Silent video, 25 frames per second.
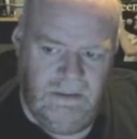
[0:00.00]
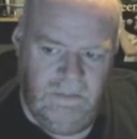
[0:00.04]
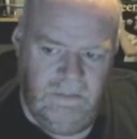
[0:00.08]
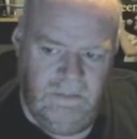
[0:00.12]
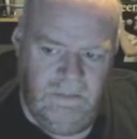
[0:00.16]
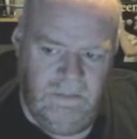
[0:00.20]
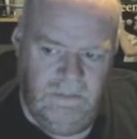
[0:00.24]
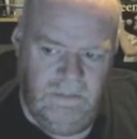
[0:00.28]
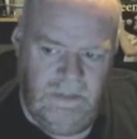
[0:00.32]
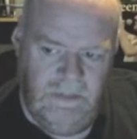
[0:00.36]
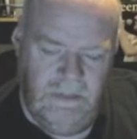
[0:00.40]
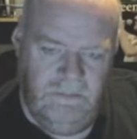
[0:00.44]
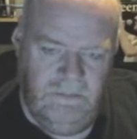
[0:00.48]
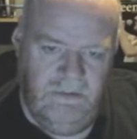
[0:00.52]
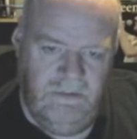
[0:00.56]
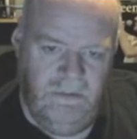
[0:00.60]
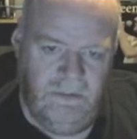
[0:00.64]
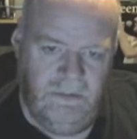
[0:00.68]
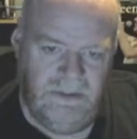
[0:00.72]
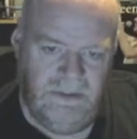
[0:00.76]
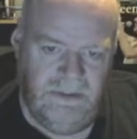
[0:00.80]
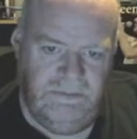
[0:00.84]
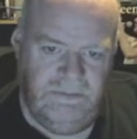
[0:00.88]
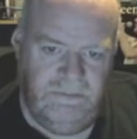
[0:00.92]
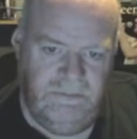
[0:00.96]
Labyrinth
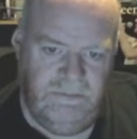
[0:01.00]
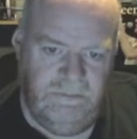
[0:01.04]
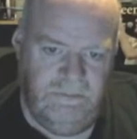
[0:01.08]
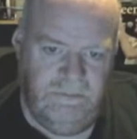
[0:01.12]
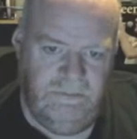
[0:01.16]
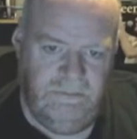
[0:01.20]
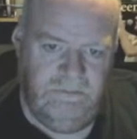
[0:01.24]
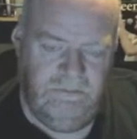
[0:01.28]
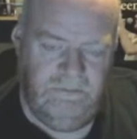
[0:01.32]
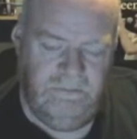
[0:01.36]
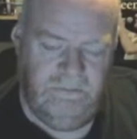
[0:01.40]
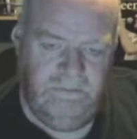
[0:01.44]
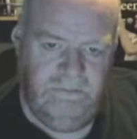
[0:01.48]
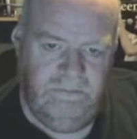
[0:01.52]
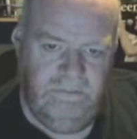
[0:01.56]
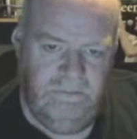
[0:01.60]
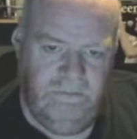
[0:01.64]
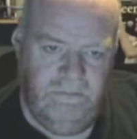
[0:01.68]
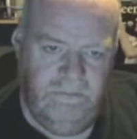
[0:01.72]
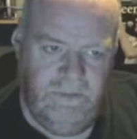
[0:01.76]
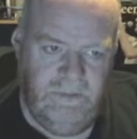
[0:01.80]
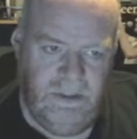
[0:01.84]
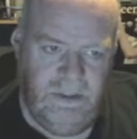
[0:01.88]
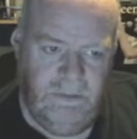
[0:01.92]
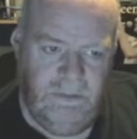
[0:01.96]
was a
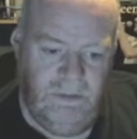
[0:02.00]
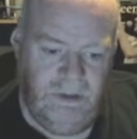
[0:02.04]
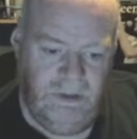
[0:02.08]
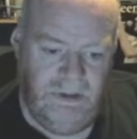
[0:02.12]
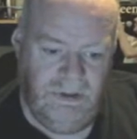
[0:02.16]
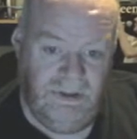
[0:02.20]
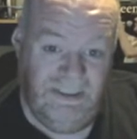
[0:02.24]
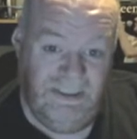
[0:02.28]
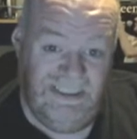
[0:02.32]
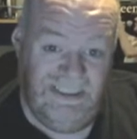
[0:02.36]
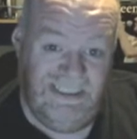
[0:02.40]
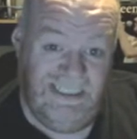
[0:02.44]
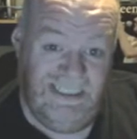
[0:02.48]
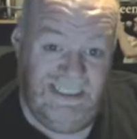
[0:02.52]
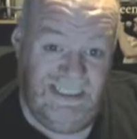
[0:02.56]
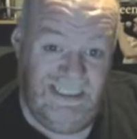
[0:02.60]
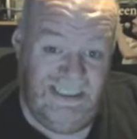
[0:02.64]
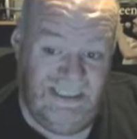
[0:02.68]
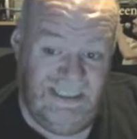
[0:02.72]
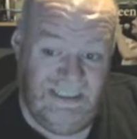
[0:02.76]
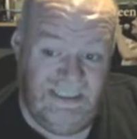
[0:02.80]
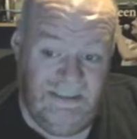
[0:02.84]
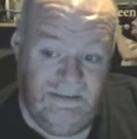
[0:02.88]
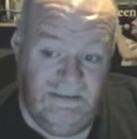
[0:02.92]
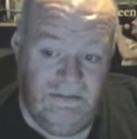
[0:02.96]
commercial success.